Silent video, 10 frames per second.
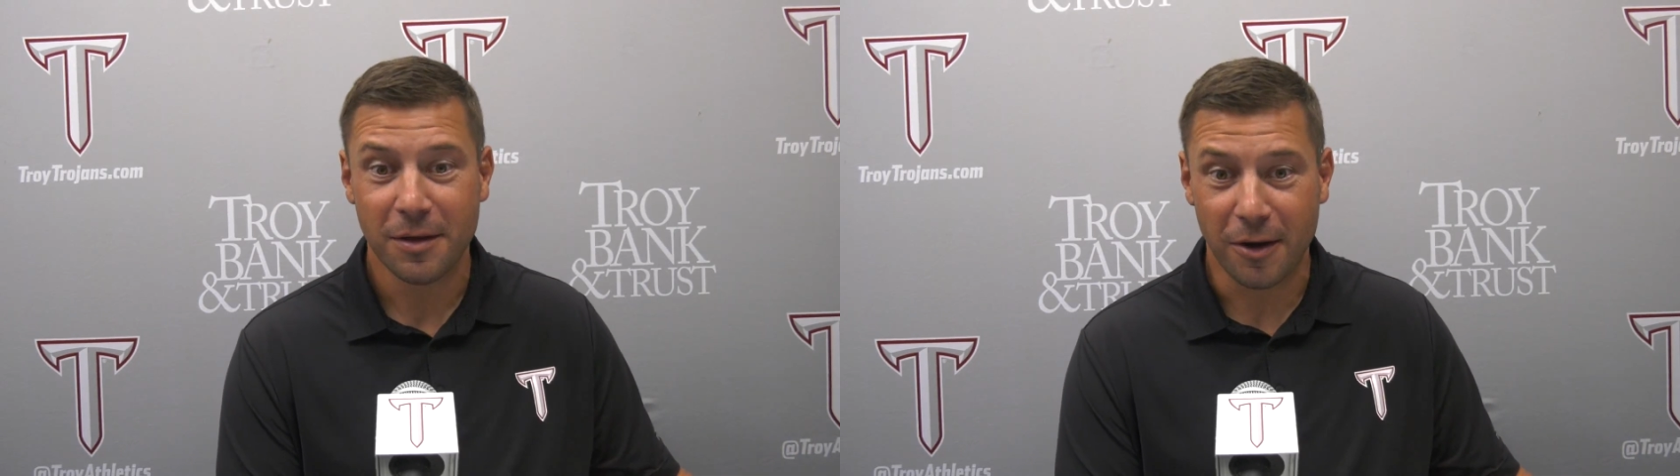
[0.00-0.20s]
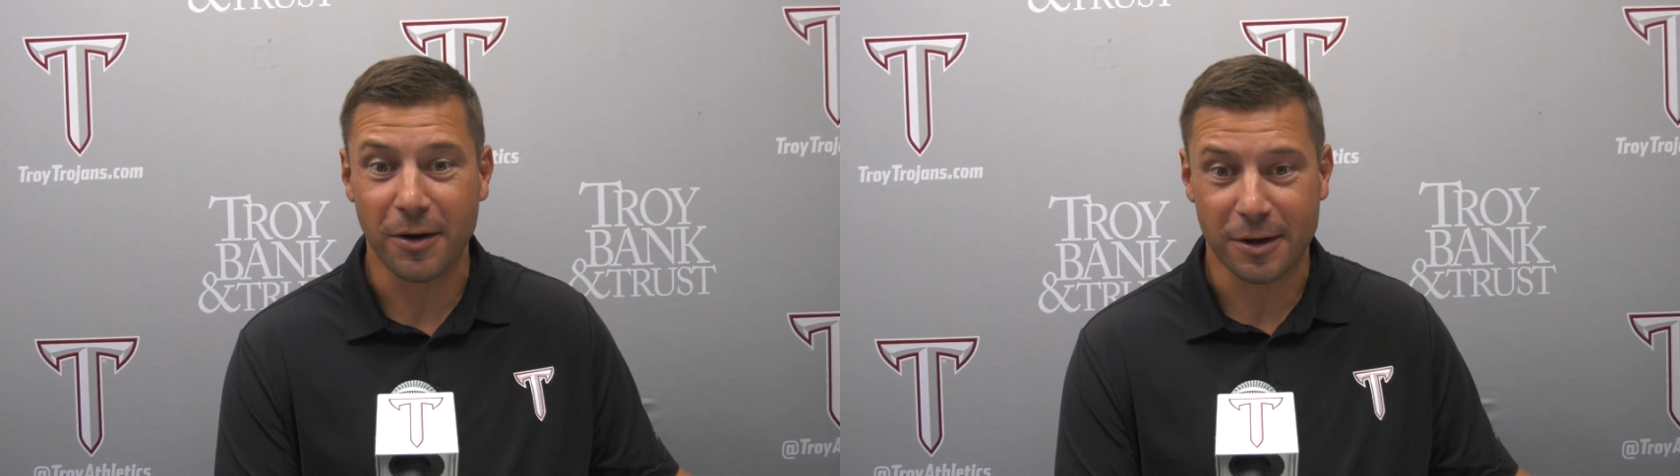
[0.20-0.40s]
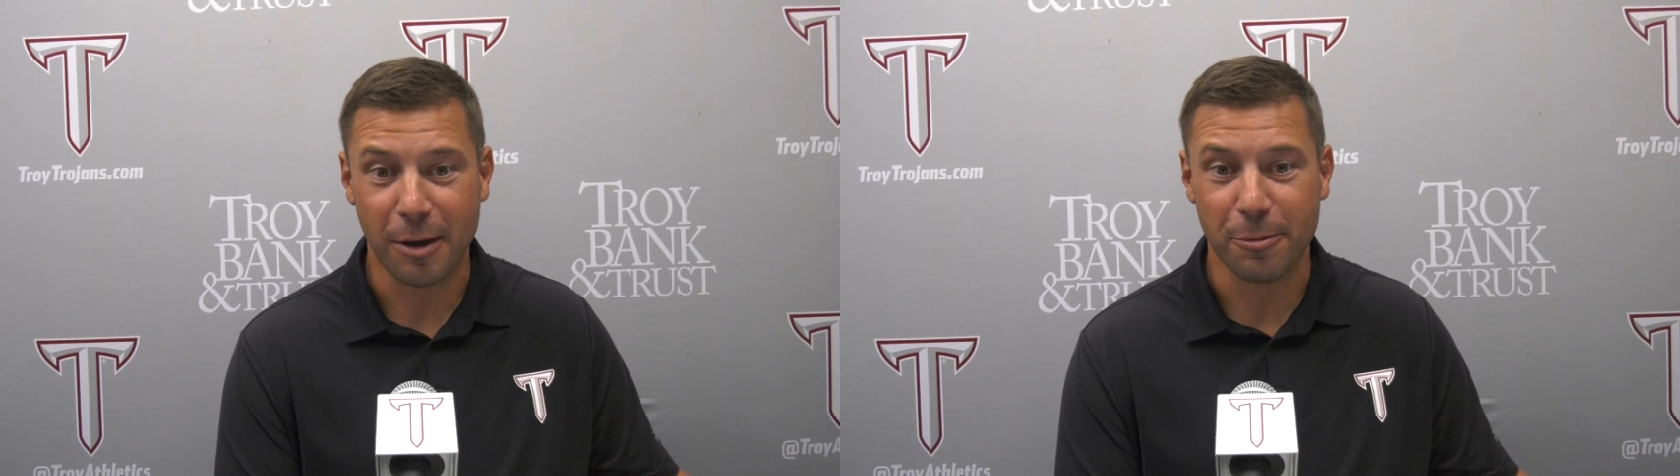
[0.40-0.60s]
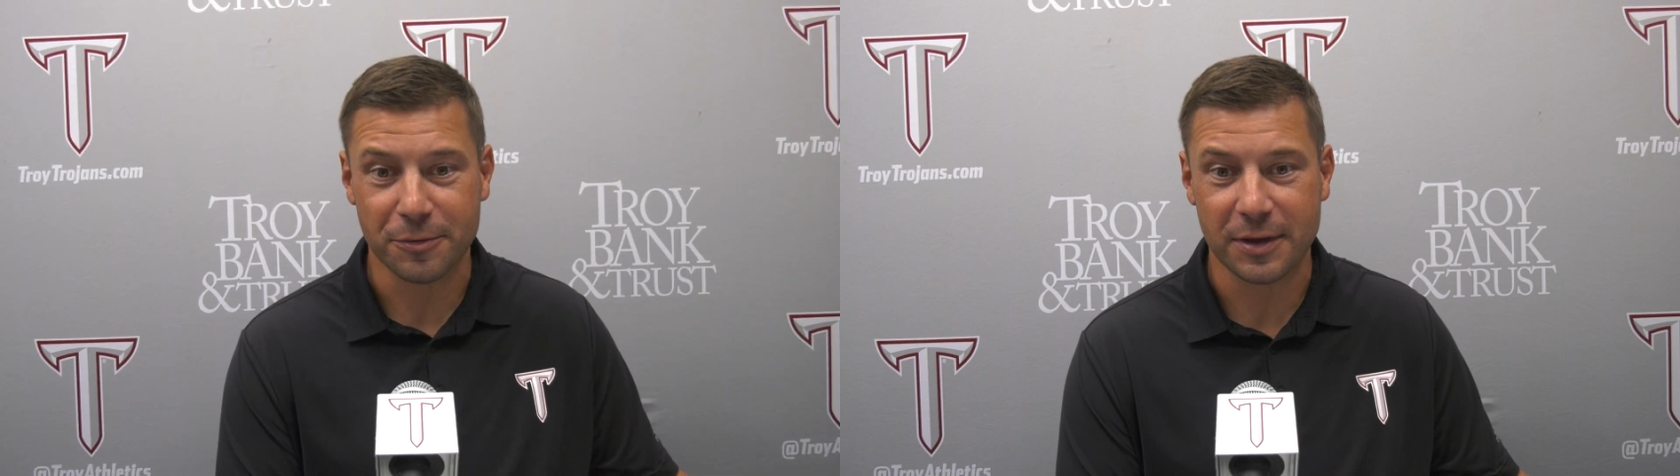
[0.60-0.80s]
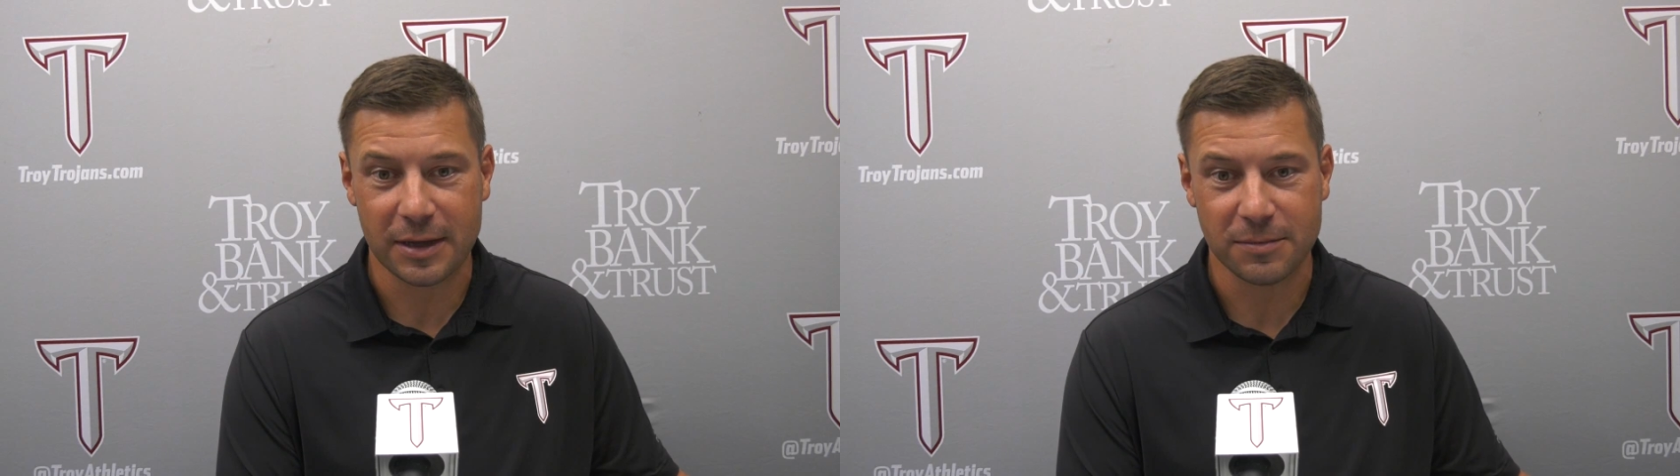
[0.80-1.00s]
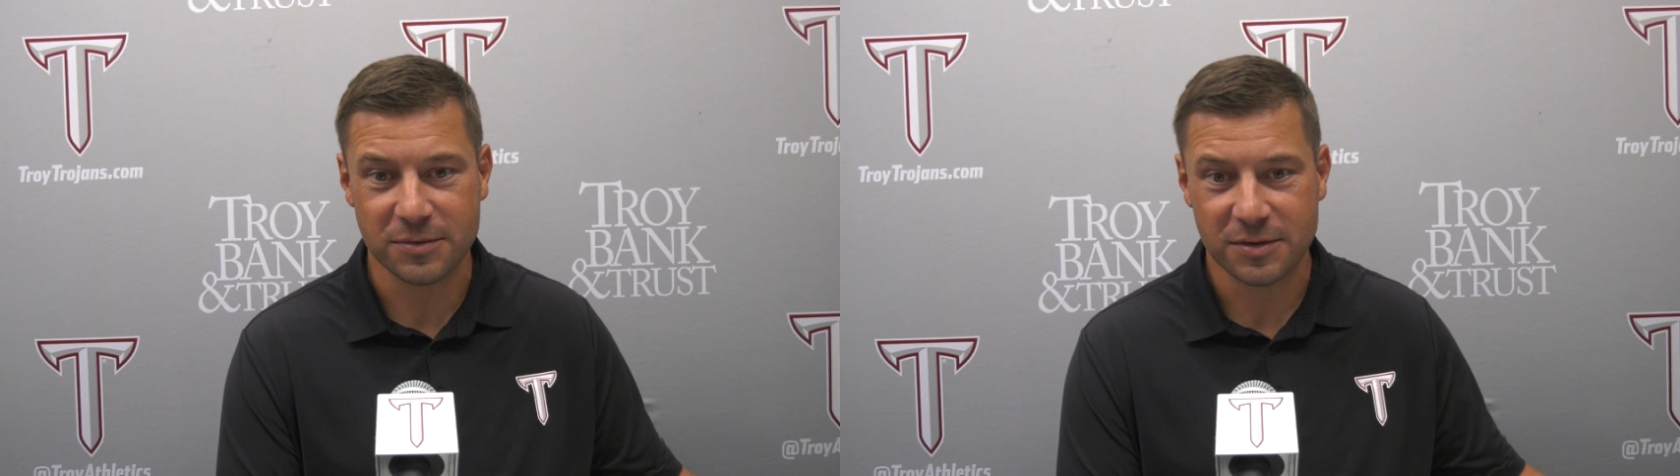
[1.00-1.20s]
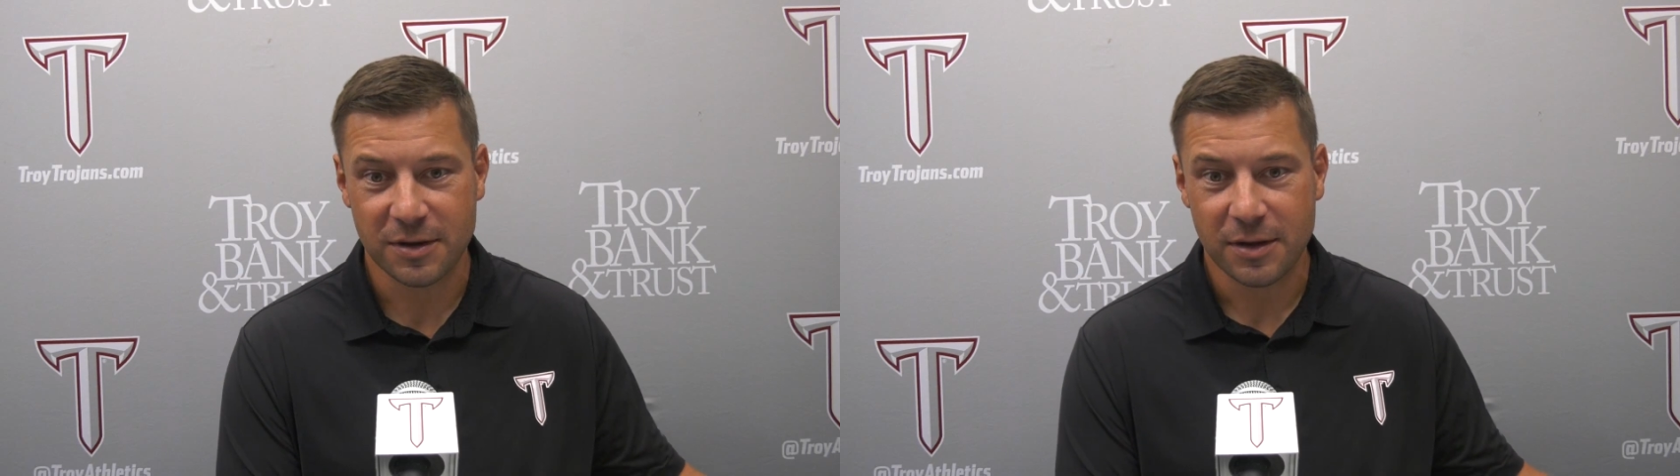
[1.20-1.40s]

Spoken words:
on a couple teams,